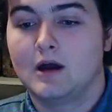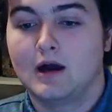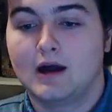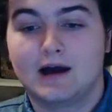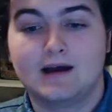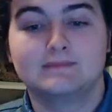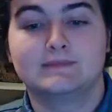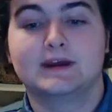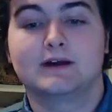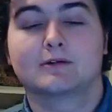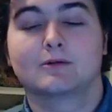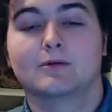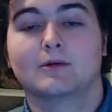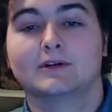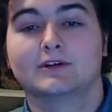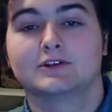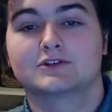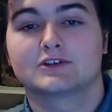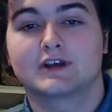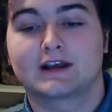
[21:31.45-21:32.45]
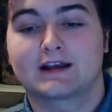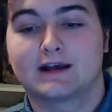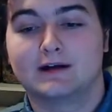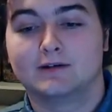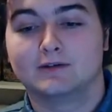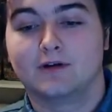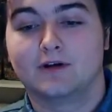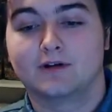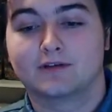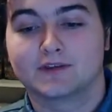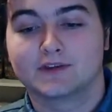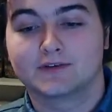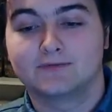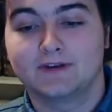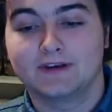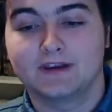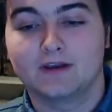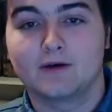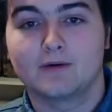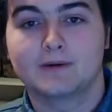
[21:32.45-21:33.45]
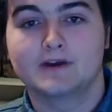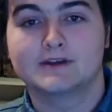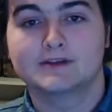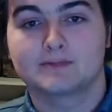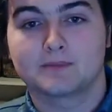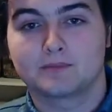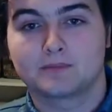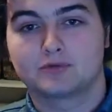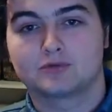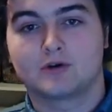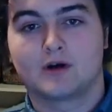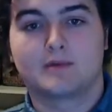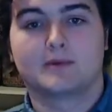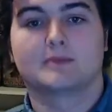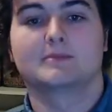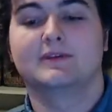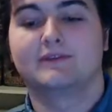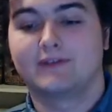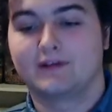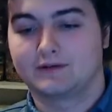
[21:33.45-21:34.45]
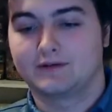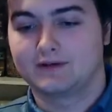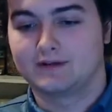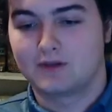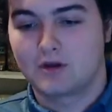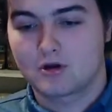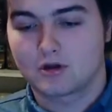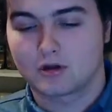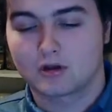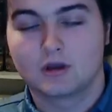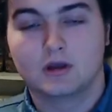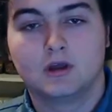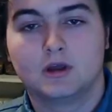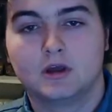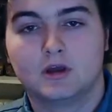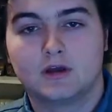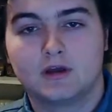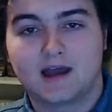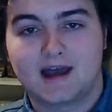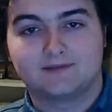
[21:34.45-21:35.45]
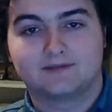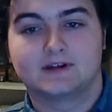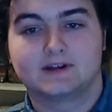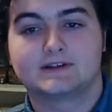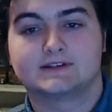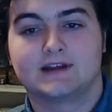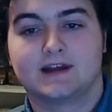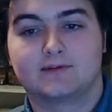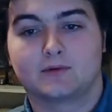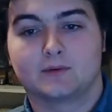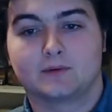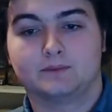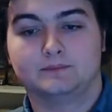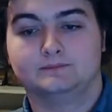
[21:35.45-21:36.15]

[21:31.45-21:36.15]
I'm now going to check how long this video is. Probably very long. Have a nice day, everyone.